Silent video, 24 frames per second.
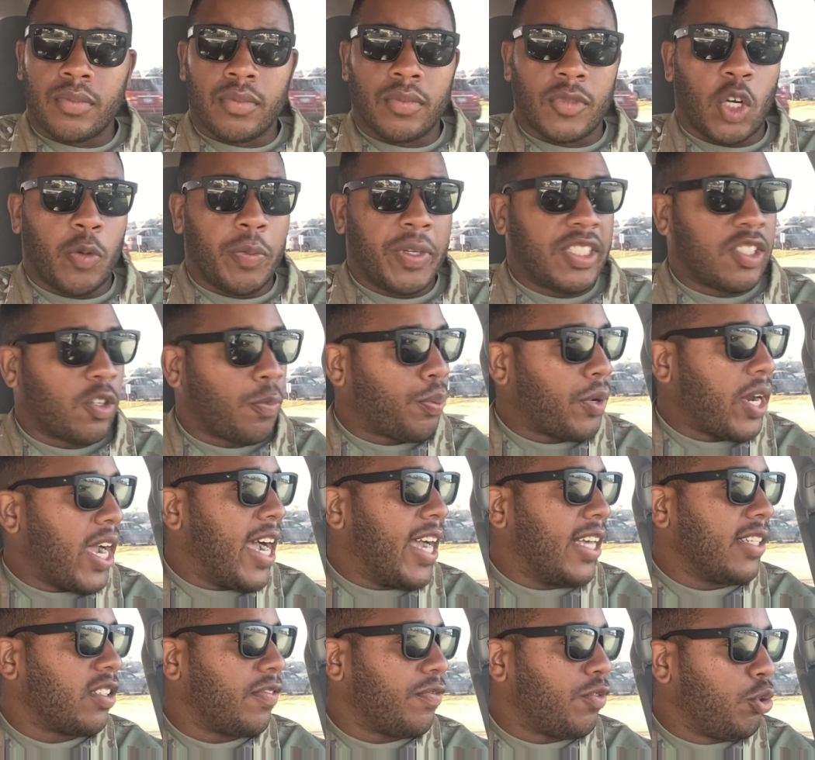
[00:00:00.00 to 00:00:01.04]
Don't be
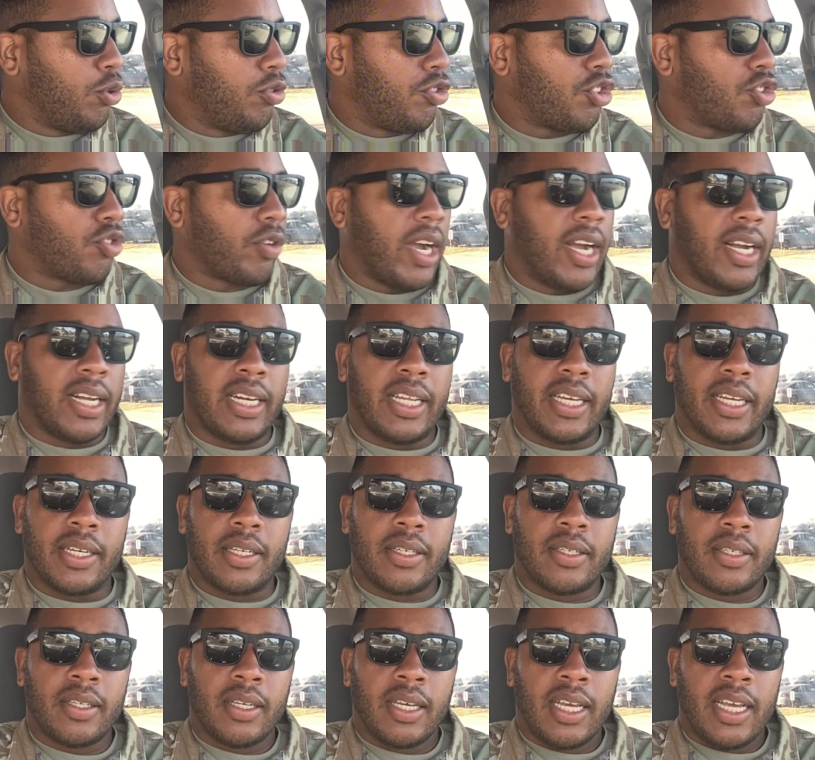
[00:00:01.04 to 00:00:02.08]
surprised if you struggling
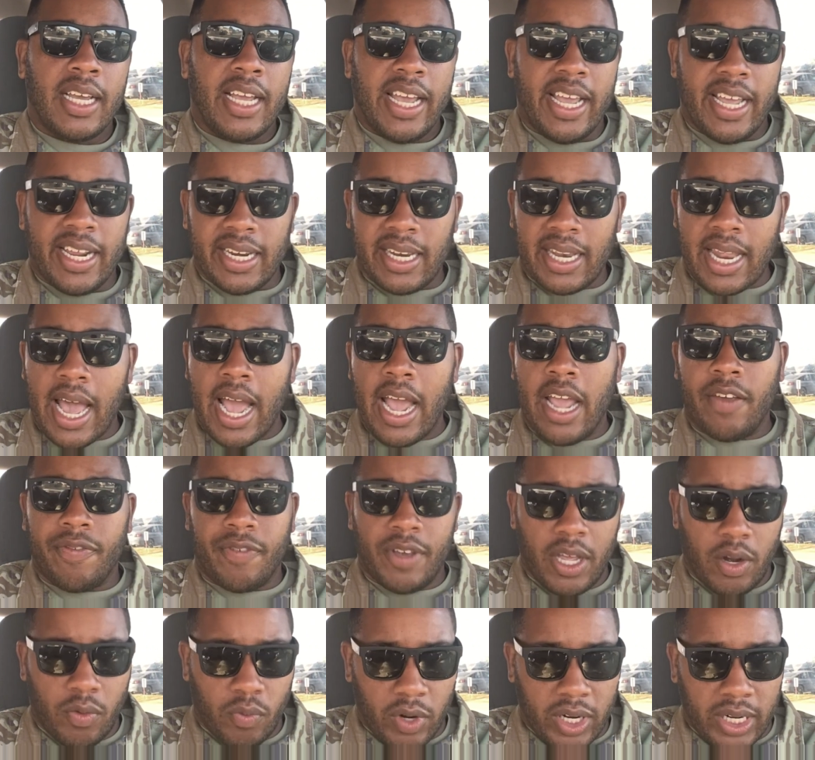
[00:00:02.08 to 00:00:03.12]
in life,
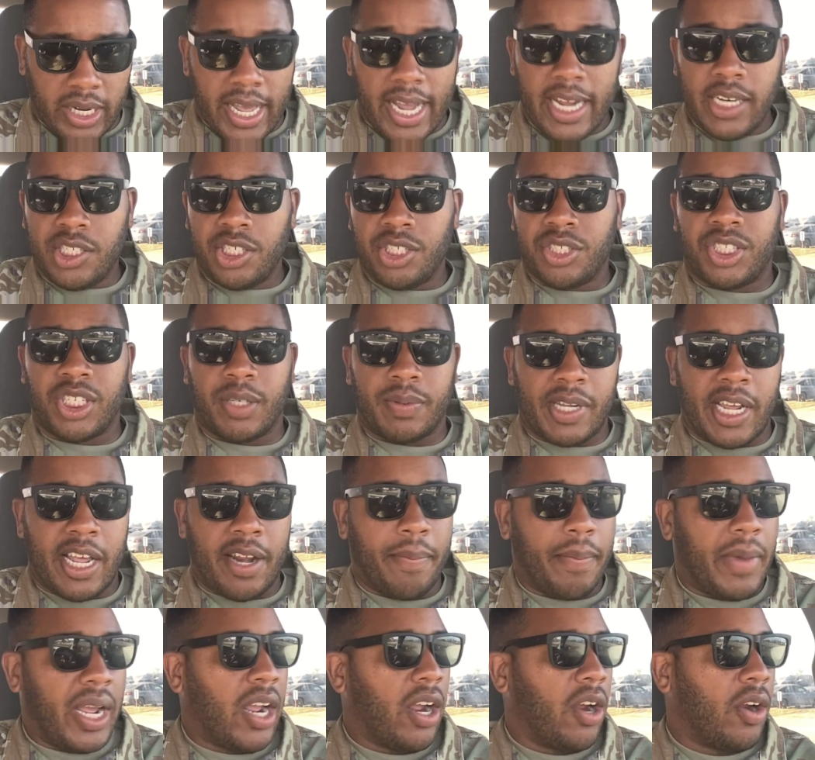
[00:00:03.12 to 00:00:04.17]
in relationships,
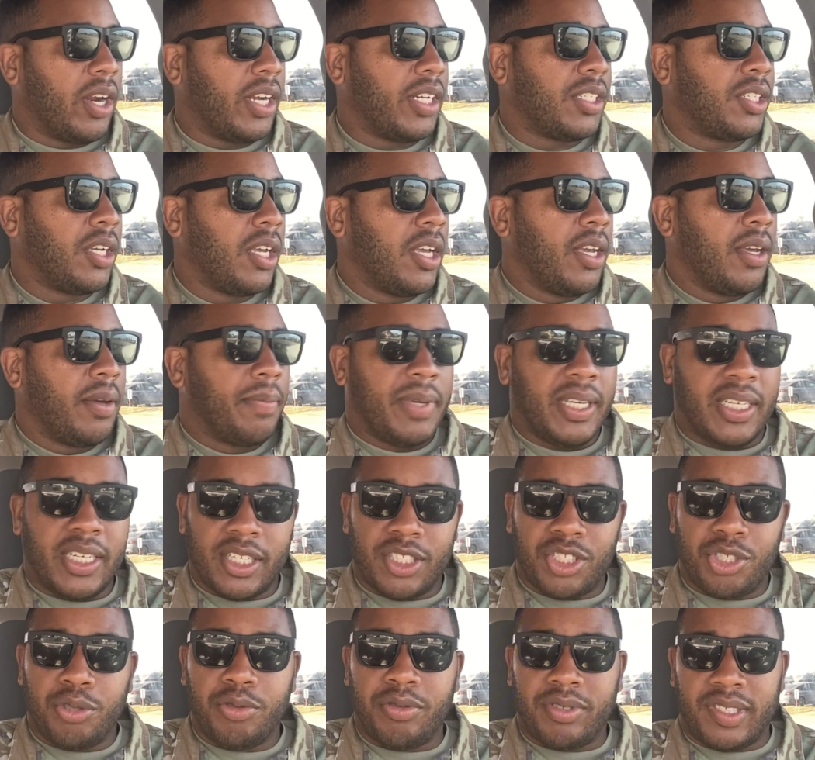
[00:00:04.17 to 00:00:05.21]
in marriage,
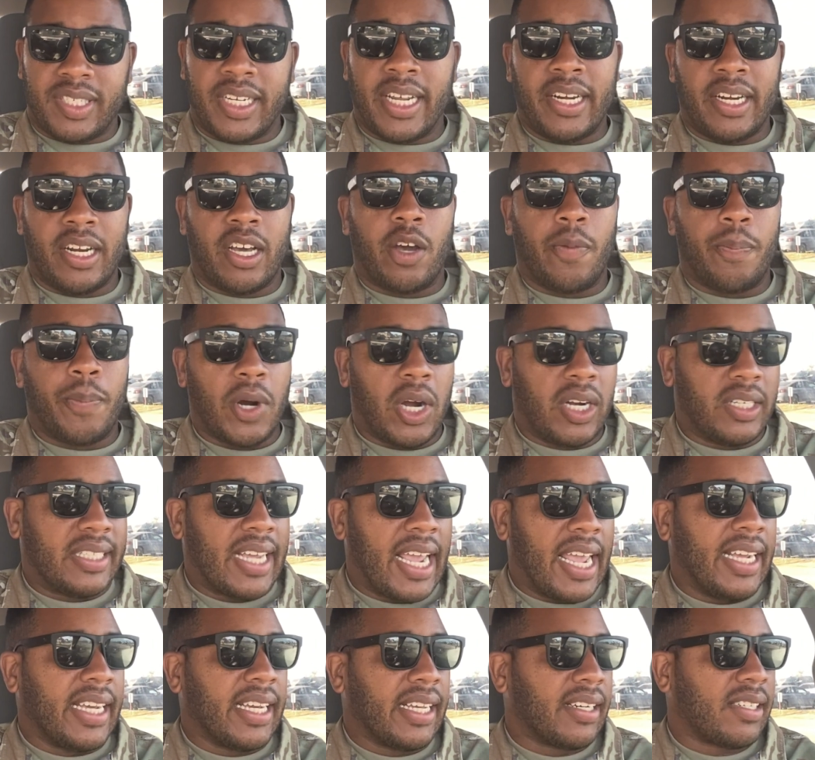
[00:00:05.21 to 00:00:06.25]
because you sitting up
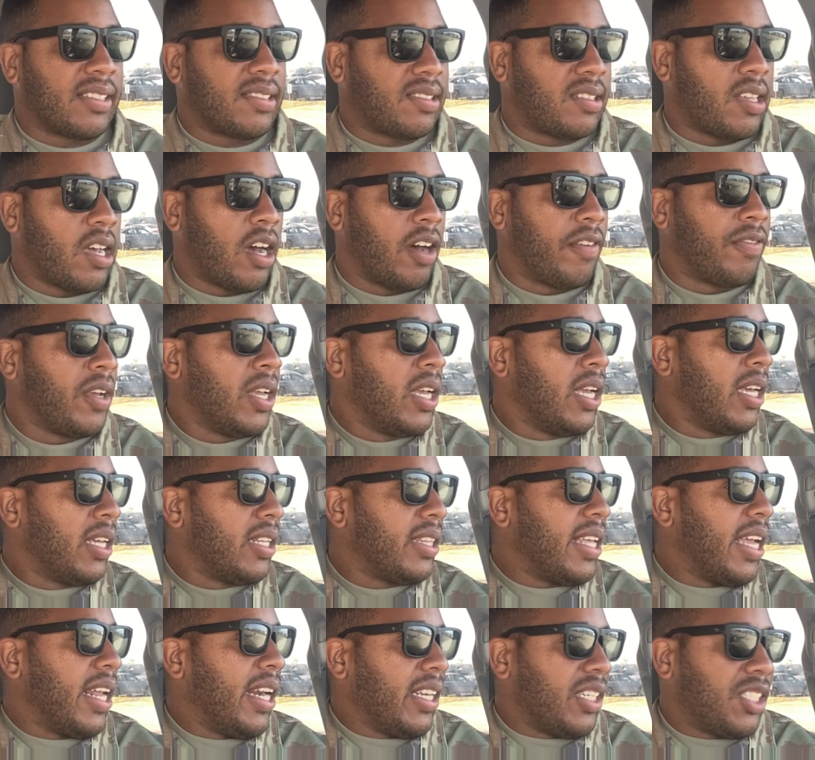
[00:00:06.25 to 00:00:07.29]
partaking of stuff
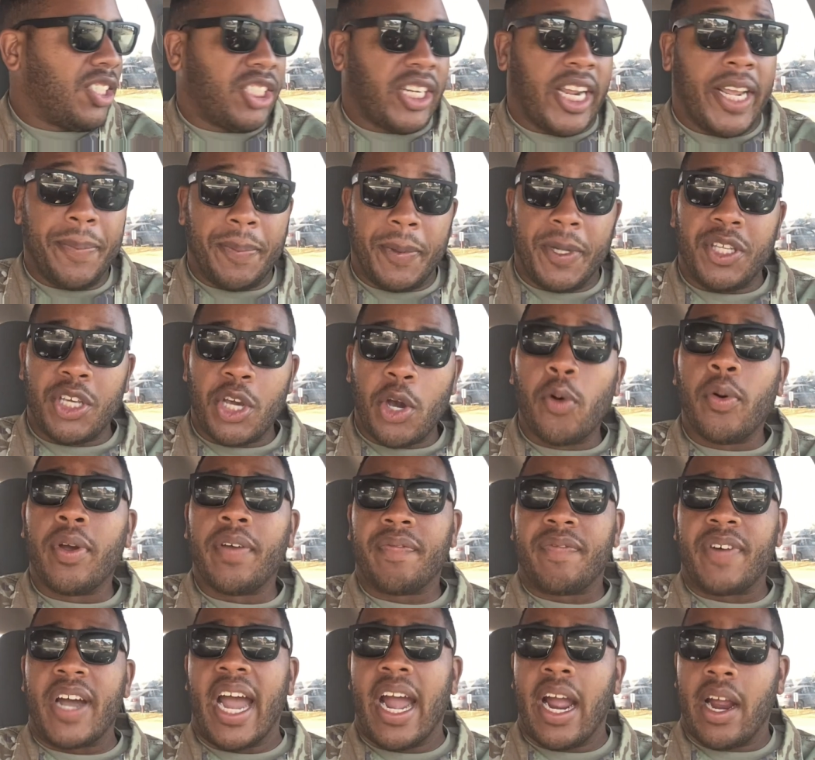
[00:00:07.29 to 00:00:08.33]
that is shaping your
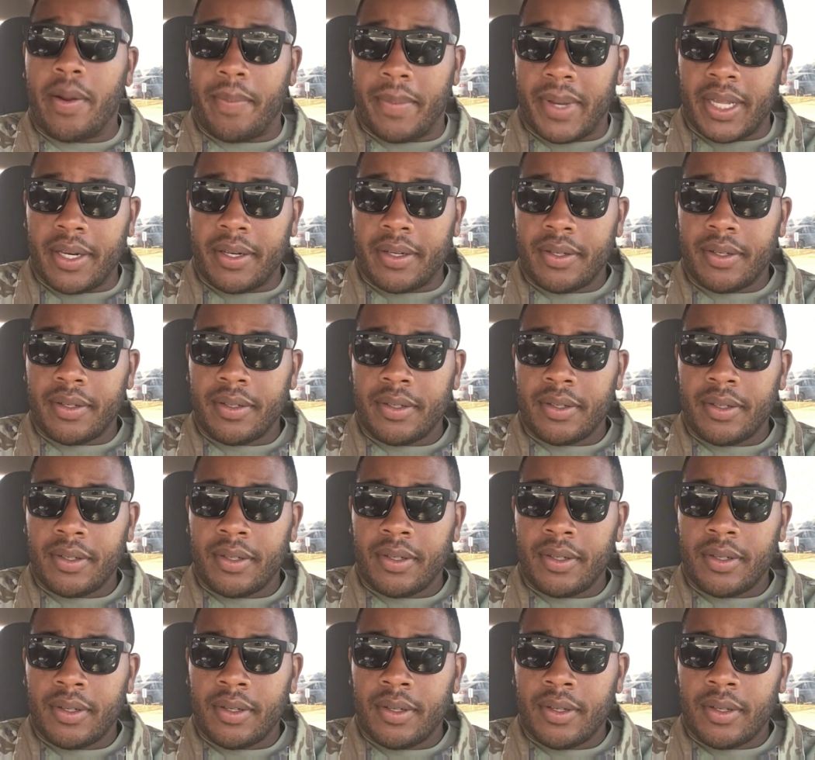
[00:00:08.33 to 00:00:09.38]
environment.
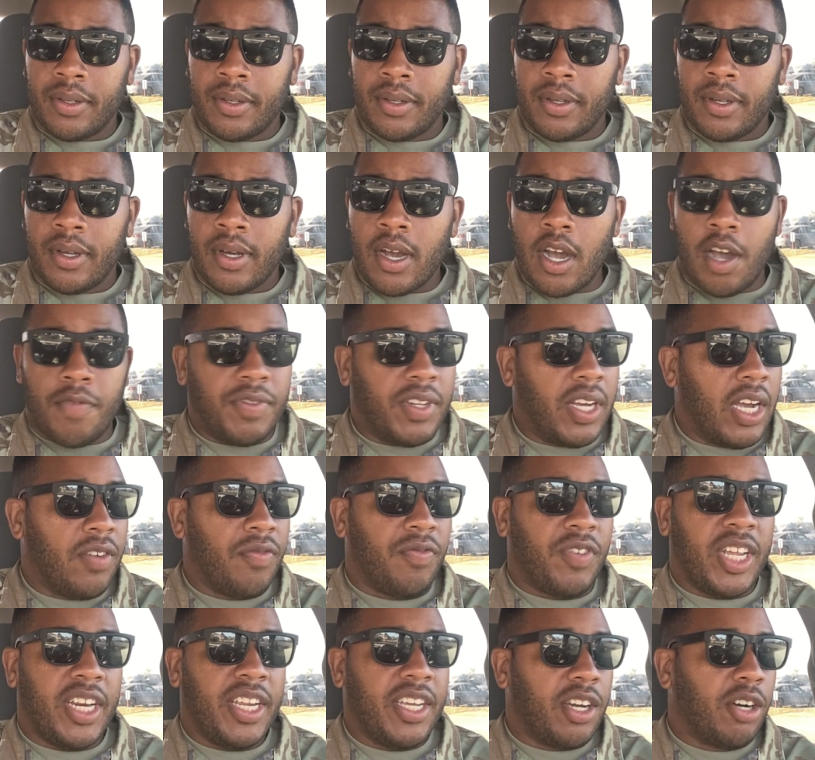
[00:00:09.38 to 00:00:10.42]
I've done
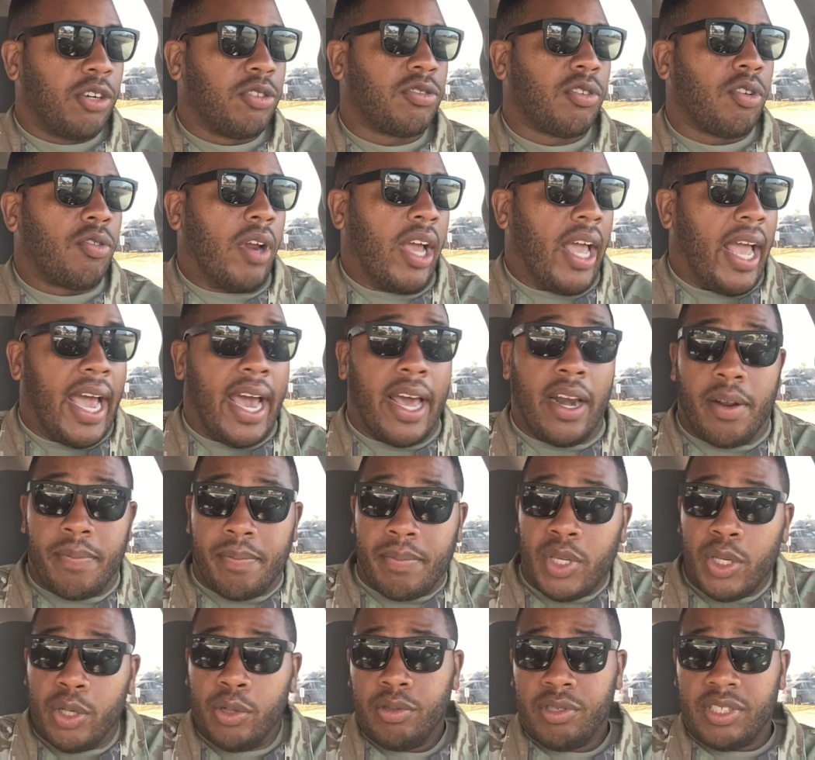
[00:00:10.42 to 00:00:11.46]
videos on how the
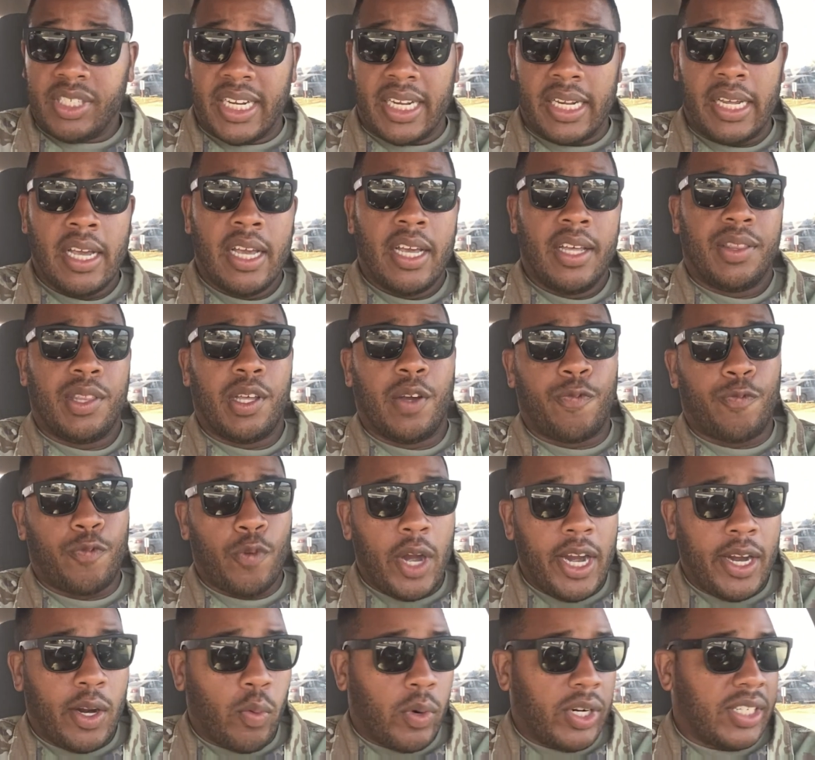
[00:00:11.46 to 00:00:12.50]
music the
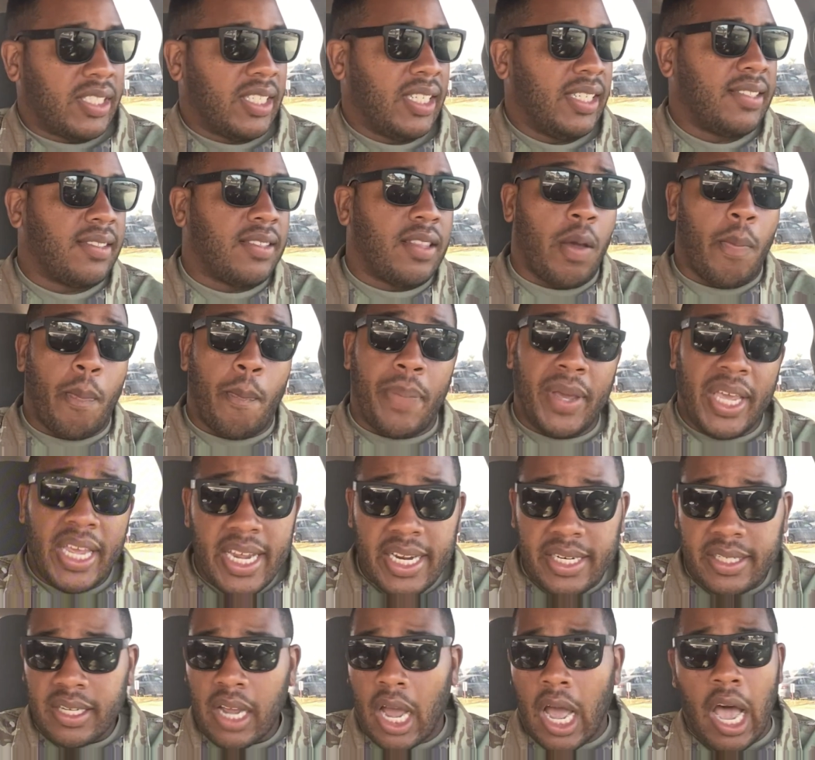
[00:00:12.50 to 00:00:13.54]
frequencies, the
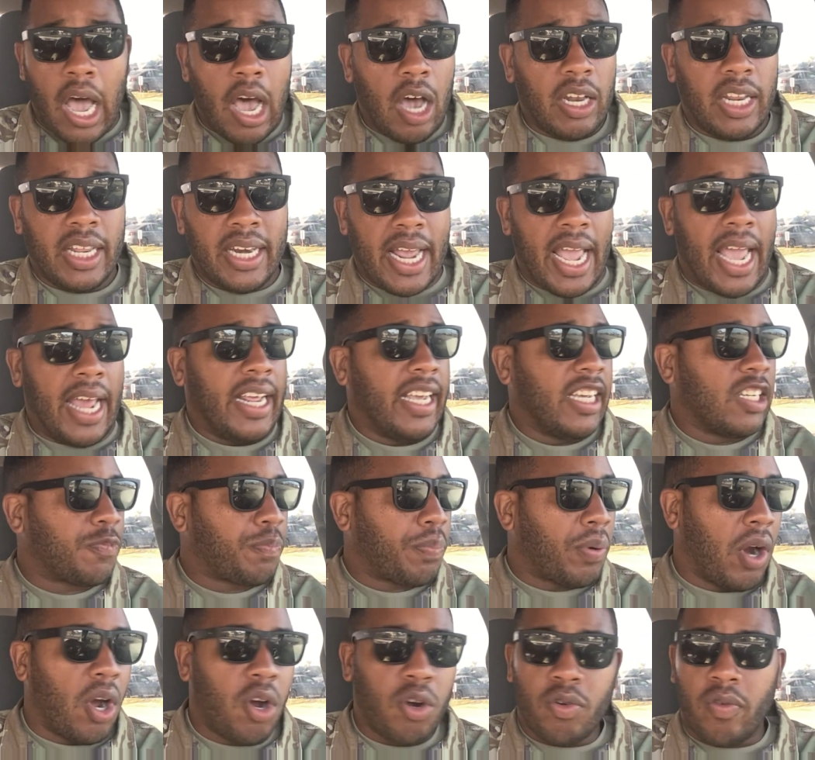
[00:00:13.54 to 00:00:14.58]
beat, all of that is
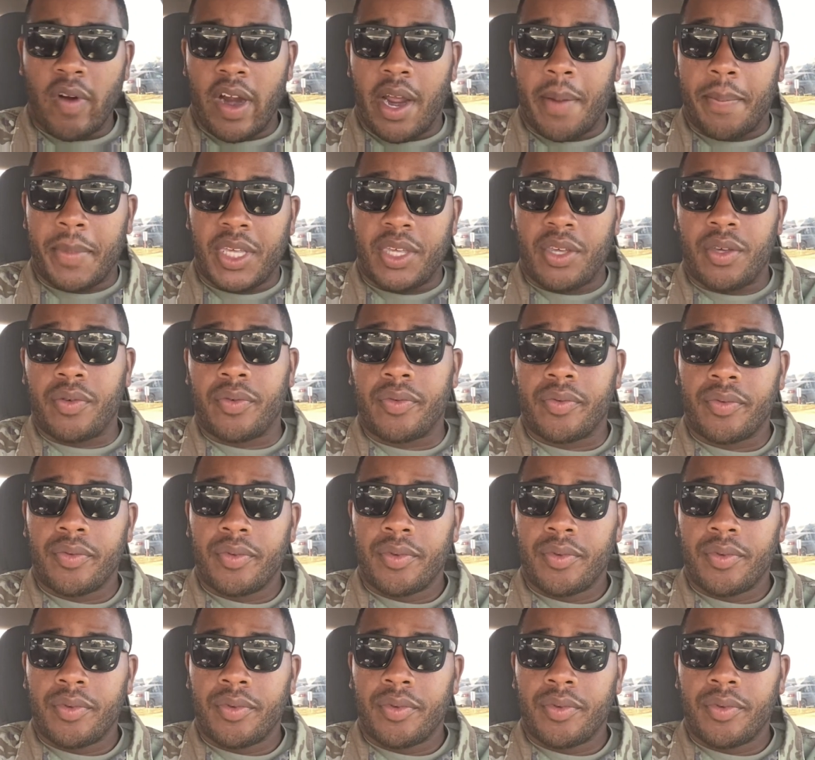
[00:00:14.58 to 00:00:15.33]
programming you.